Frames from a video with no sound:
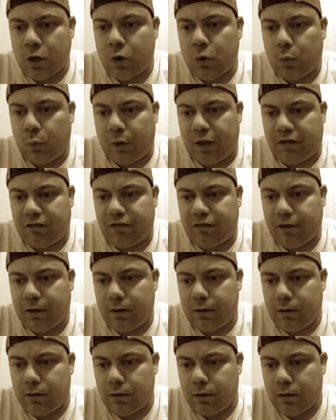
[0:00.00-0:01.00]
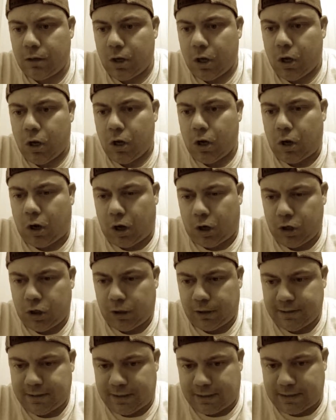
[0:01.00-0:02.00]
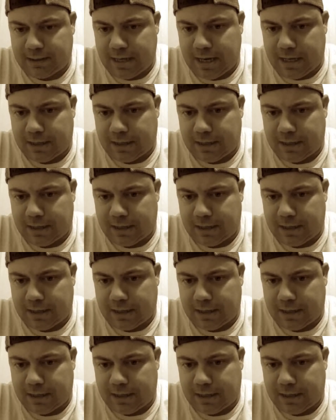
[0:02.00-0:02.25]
with 160